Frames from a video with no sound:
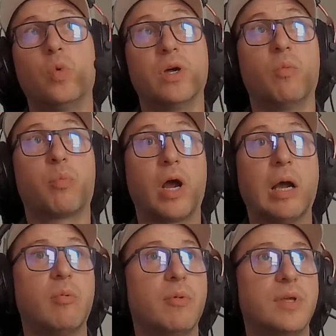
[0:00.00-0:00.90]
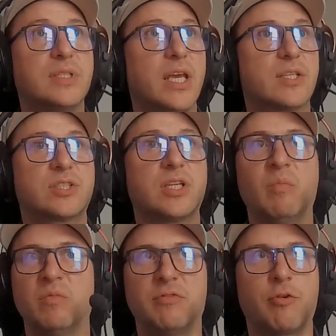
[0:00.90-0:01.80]
will probably take
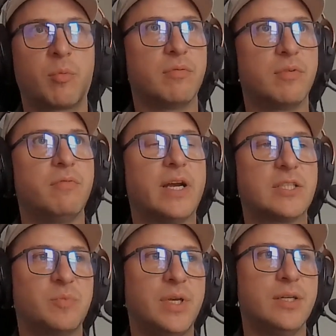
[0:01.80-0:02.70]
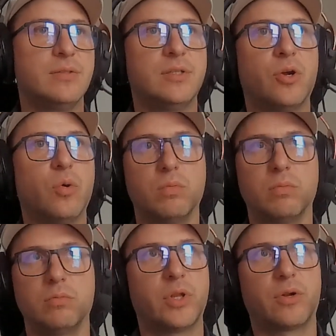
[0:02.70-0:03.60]
some form of investment,
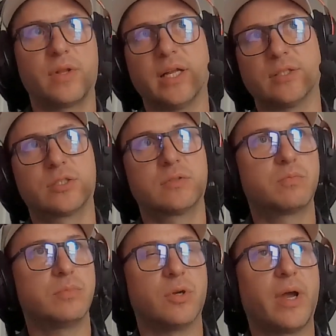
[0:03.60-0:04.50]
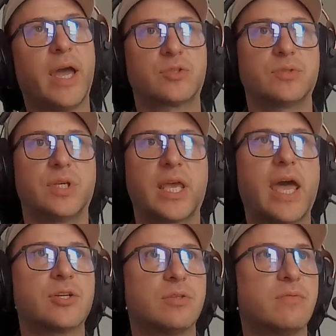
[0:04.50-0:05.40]
whether that's, actually a
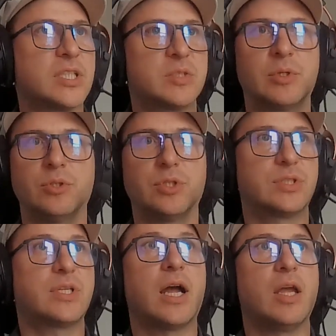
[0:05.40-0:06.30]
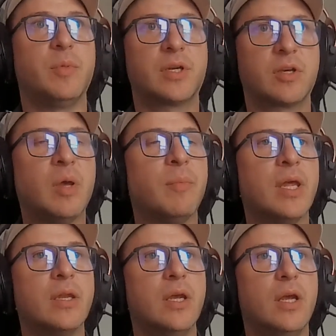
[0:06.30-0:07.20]
cash investment or just time and
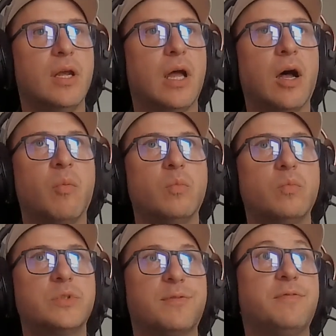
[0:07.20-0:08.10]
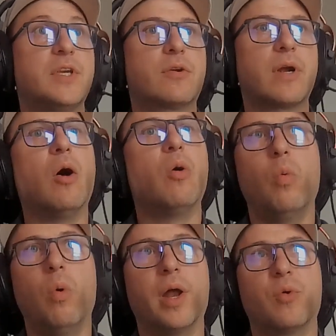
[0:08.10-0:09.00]
commitment, to figure out
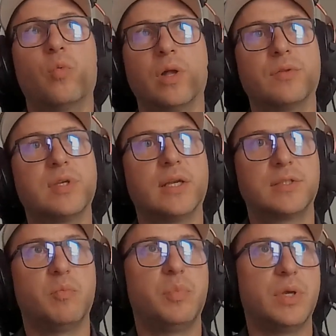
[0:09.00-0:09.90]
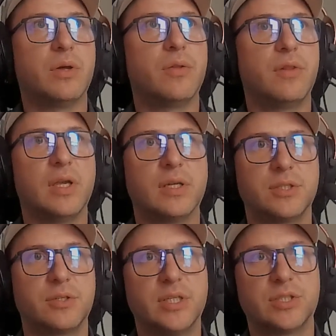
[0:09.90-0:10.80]
what it will take to build the
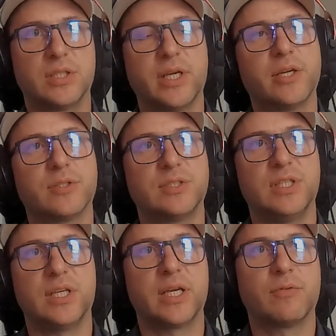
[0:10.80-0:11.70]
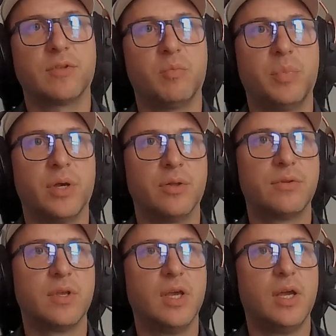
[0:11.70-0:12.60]
integration that you're seeking out to
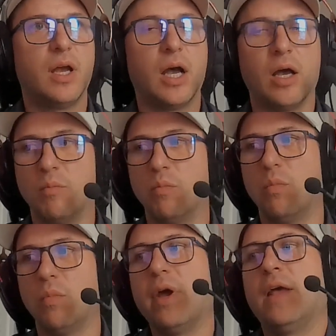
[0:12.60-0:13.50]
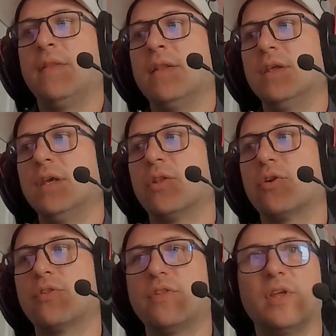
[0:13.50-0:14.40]
build. And then the
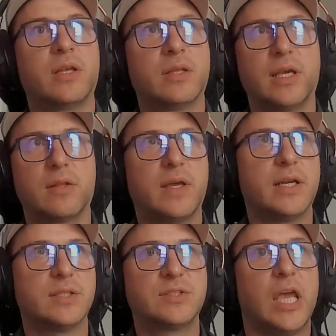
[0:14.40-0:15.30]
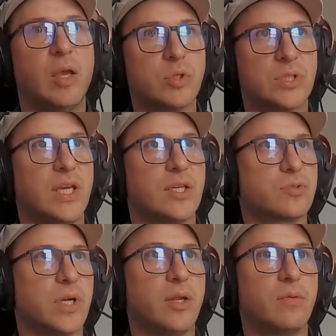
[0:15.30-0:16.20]
other thing like that is table stakes,
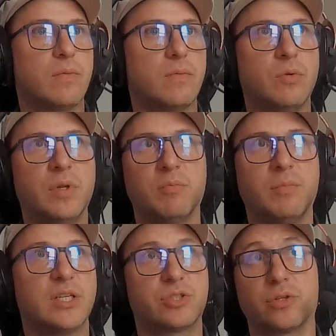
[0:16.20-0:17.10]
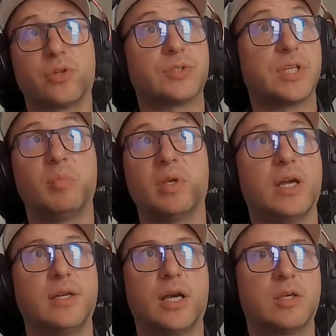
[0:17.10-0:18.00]
right? You need to make sure there's
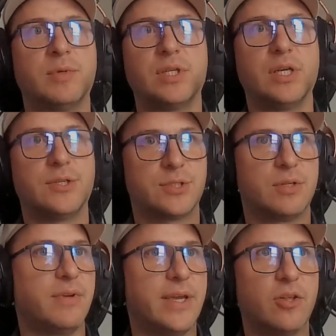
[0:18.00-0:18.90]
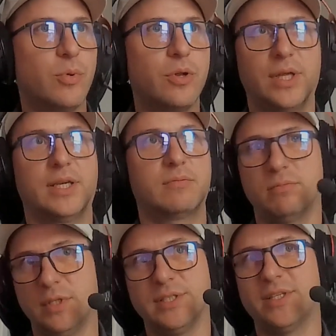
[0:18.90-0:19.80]
API documentation available. Like,
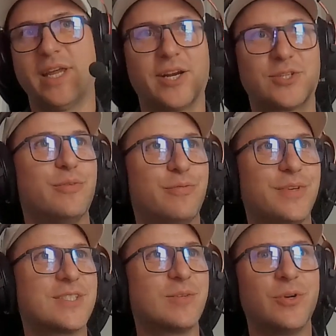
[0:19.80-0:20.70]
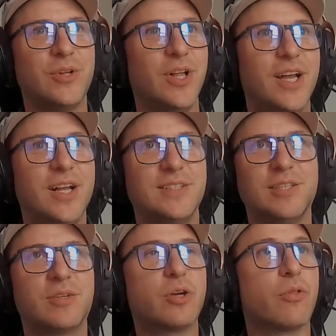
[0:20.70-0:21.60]
is it actually feasible to
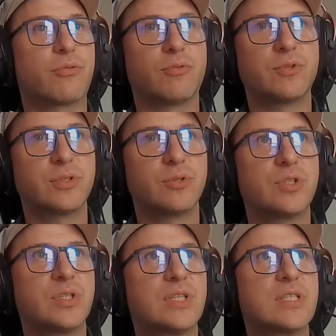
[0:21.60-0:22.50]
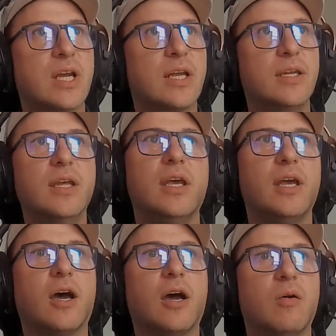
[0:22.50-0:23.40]
even go through solution design?
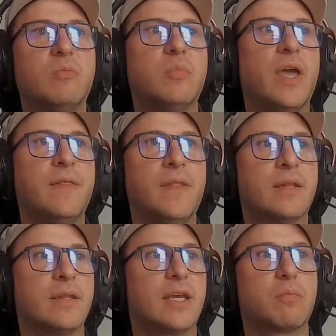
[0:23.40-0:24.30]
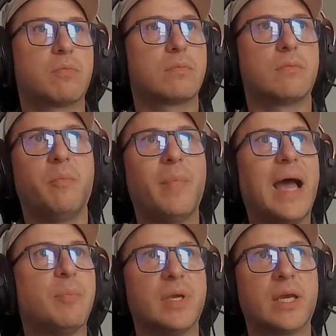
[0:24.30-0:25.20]
And then like
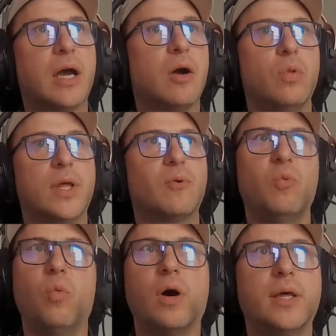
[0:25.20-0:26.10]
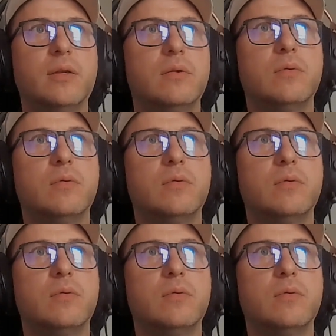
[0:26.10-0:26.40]
mapping out like what